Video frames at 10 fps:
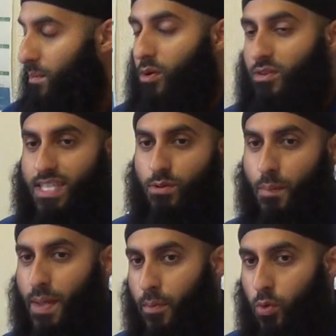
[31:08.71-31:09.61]
Because they
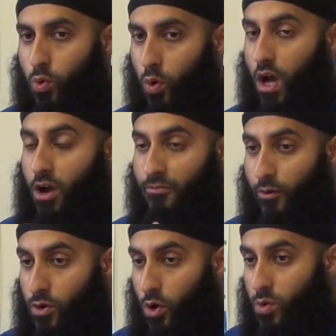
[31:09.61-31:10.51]
were people who
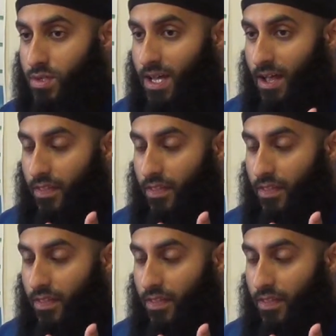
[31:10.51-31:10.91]
followed